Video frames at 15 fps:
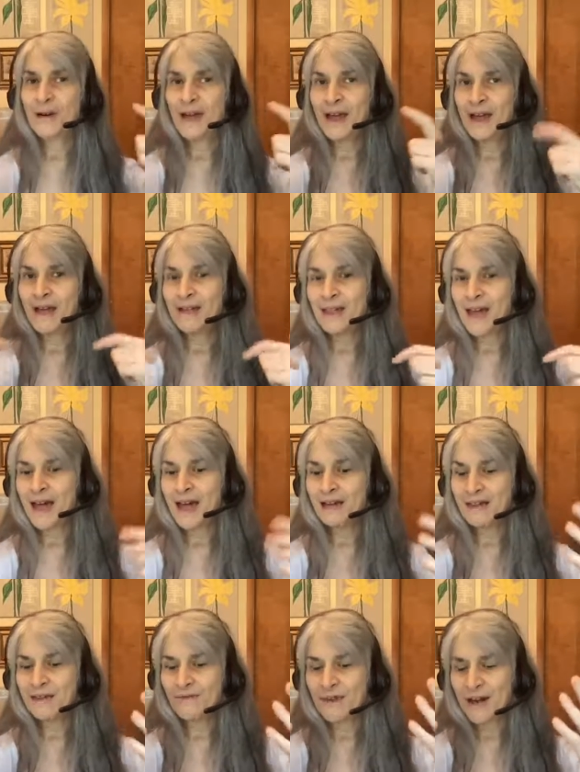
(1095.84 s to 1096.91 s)
And the
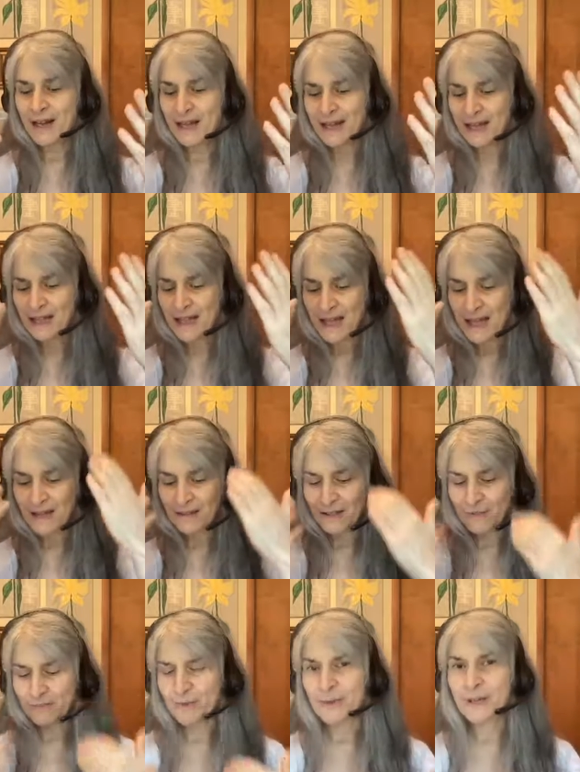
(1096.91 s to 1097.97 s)
act of writing it down
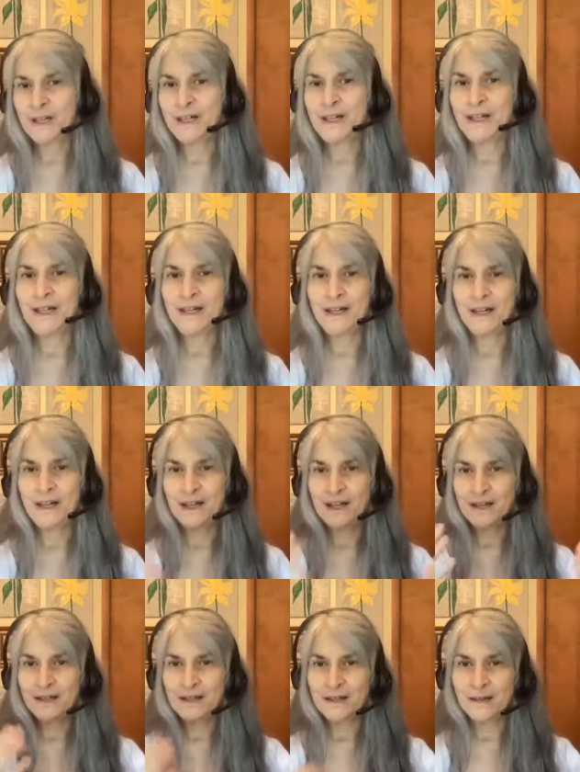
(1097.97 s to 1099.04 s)
is putting it
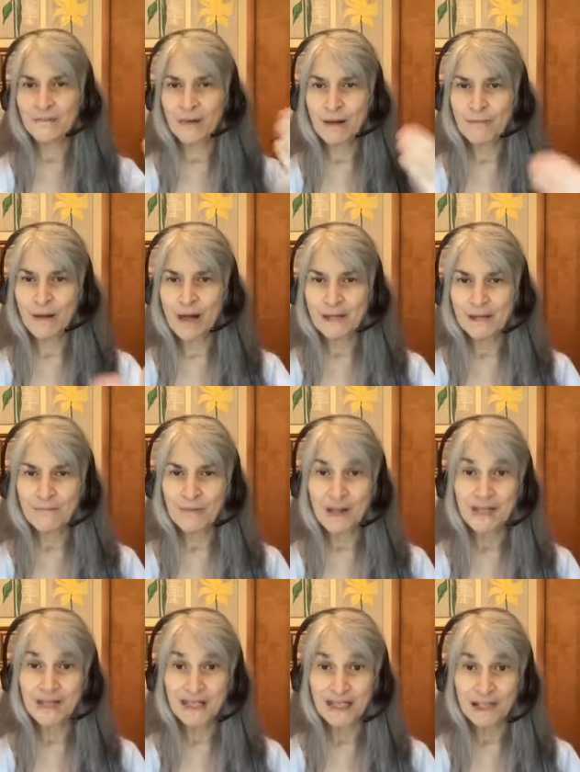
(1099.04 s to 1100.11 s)
into my body,
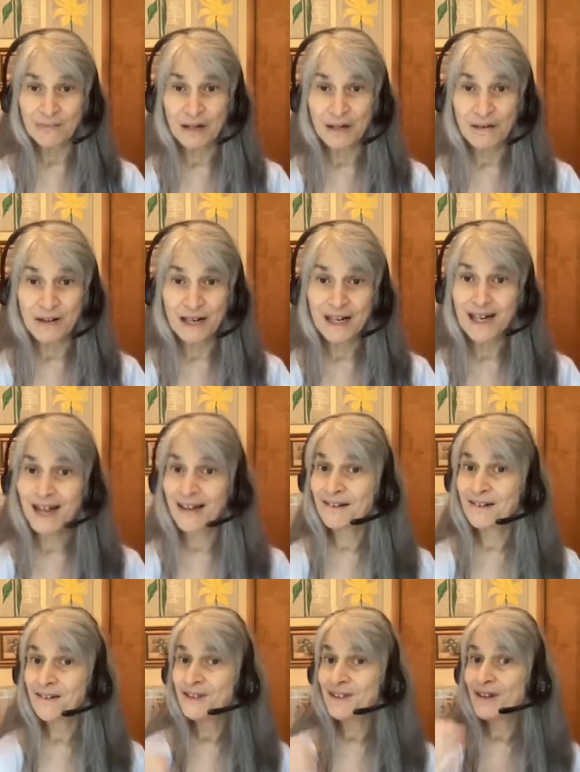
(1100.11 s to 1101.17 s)
mind, spirit, and
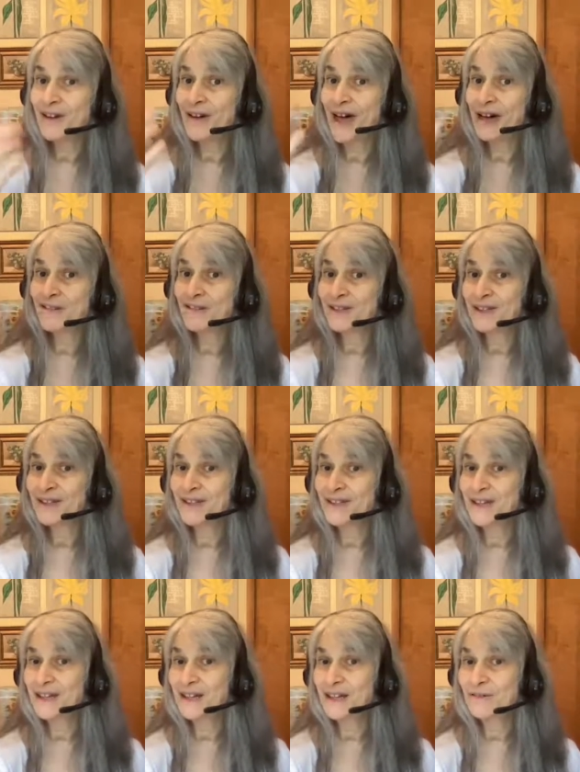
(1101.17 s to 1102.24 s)
also out to
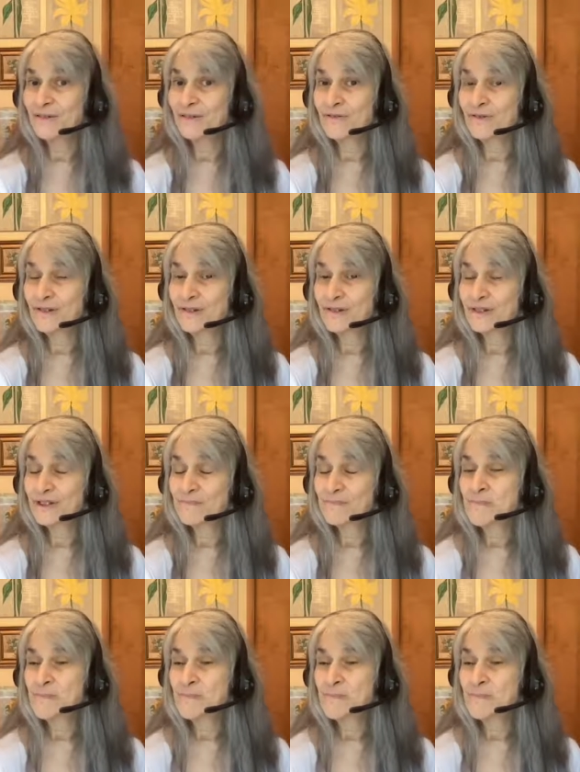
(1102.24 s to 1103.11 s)
the universe.